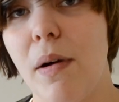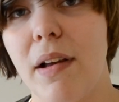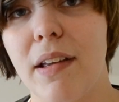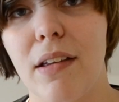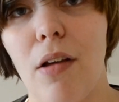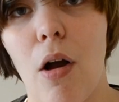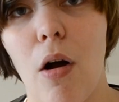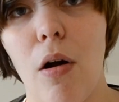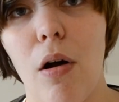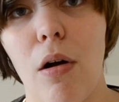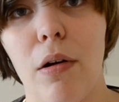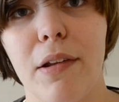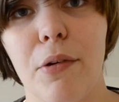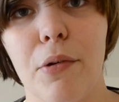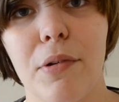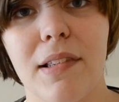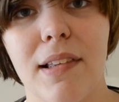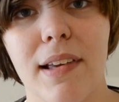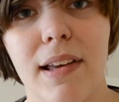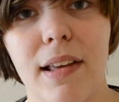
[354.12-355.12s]
my God, it
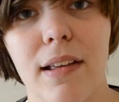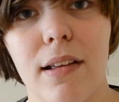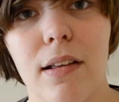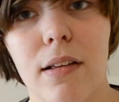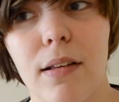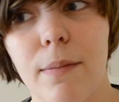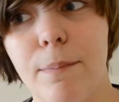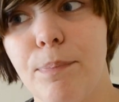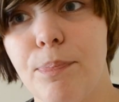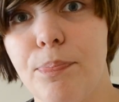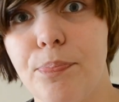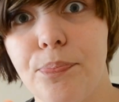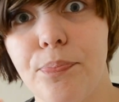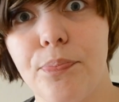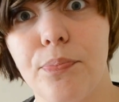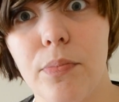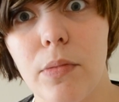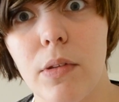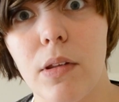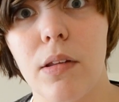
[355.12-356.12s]
was like
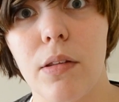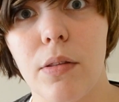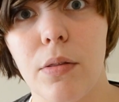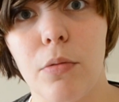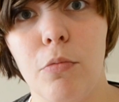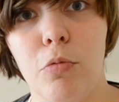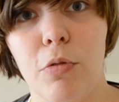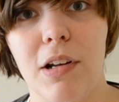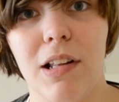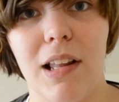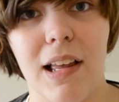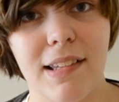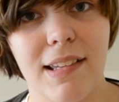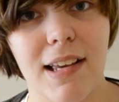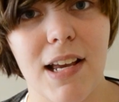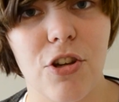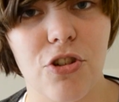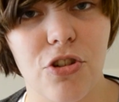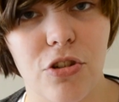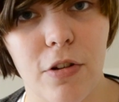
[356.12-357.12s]
the
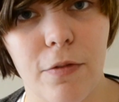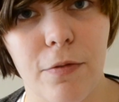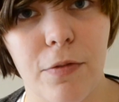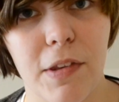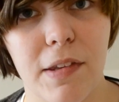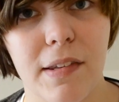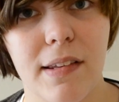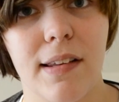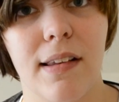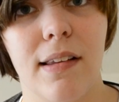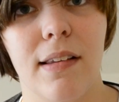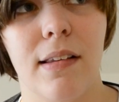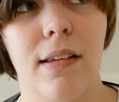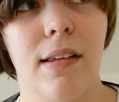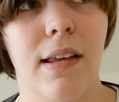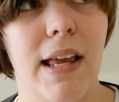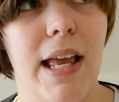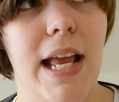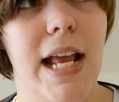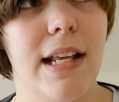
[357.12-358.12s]
realization of this
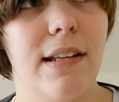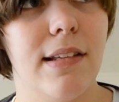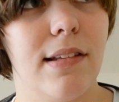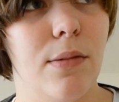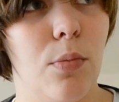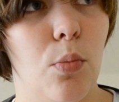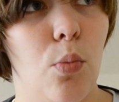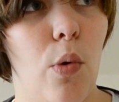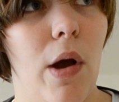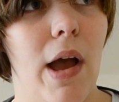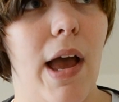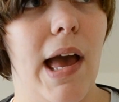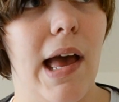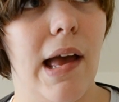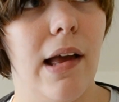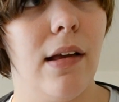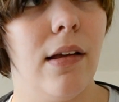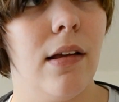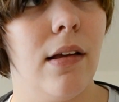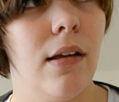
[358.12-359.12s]
is where
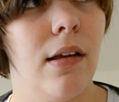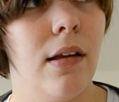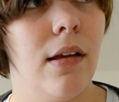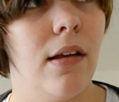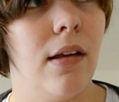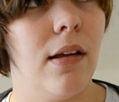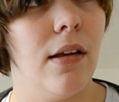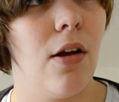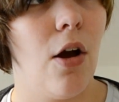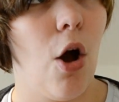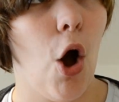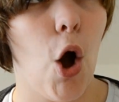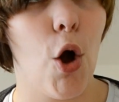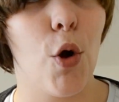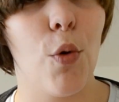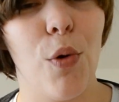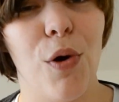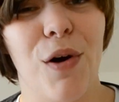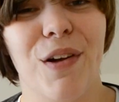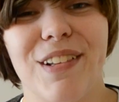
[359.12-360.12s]

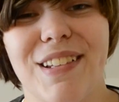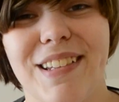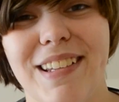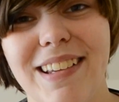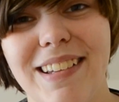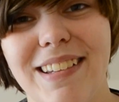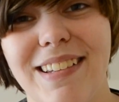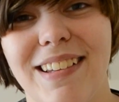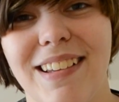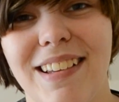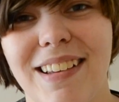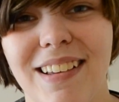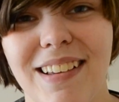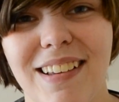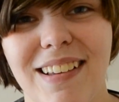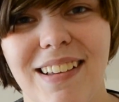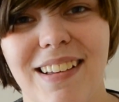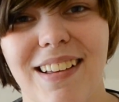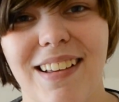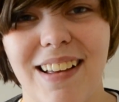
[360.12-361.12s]
Hogwarts is,
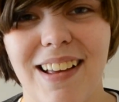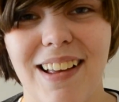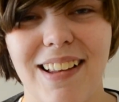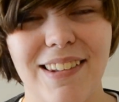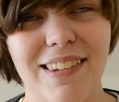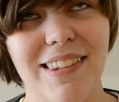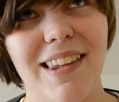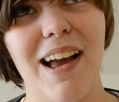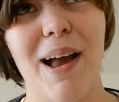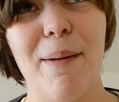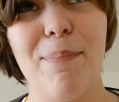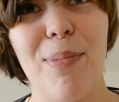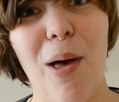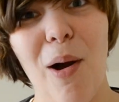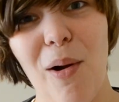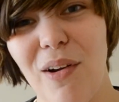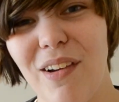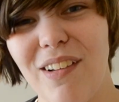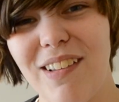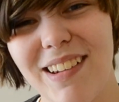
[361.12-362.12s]
and that I'm
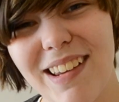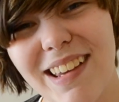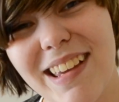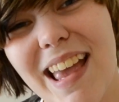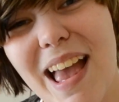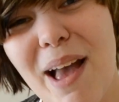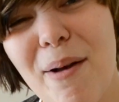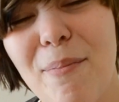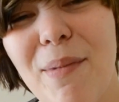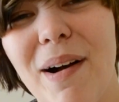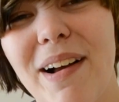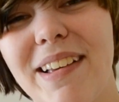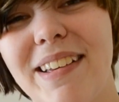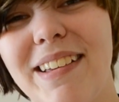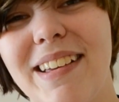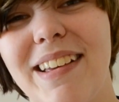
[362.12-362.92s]
not gonna get my